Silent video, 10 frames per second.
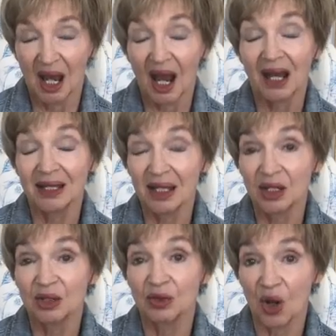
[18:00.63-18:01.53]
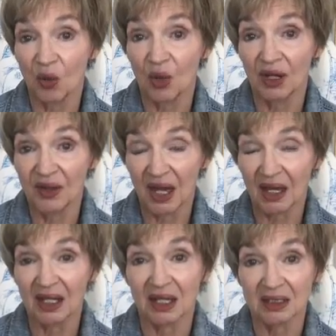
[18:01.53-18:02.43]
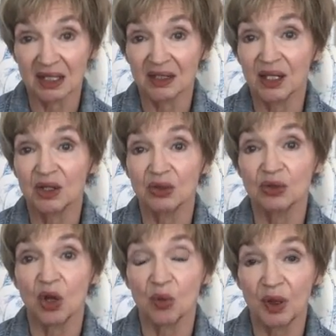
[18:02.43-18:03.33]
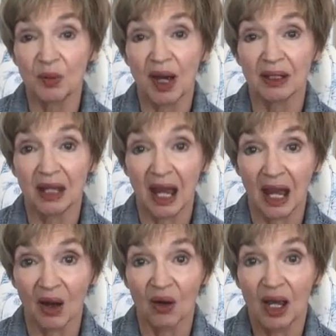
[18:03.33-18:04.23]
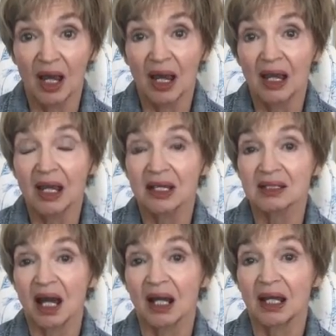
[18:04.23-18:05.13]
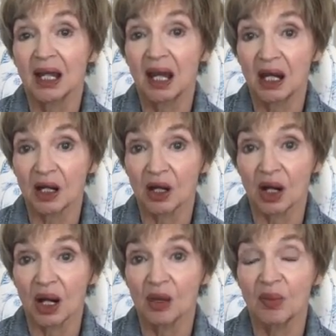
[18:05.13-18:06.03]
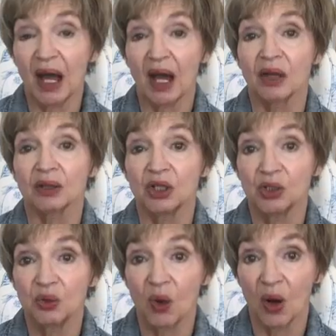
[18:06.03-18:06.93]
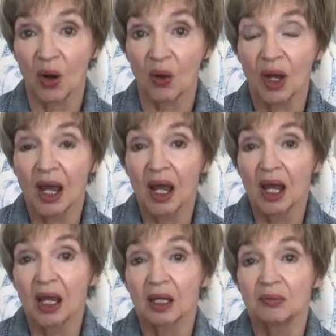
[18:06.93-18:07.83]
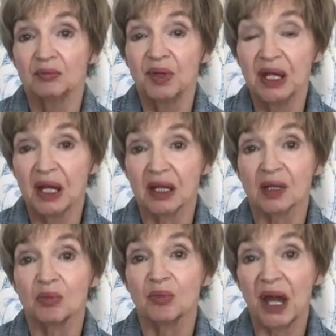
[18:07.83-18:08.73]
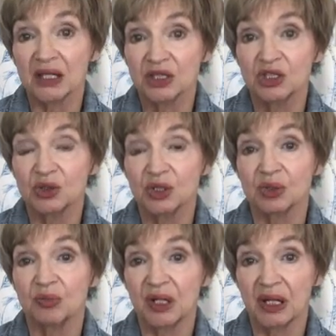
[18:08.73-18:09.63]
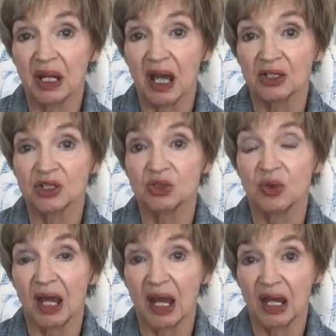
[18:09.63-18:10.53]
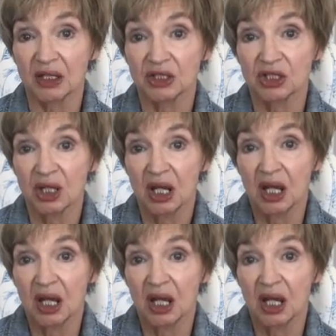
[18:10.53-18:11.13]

I think you know what that is. I think you know Be Mine Now. It's I care about you all being the best you can be as you age.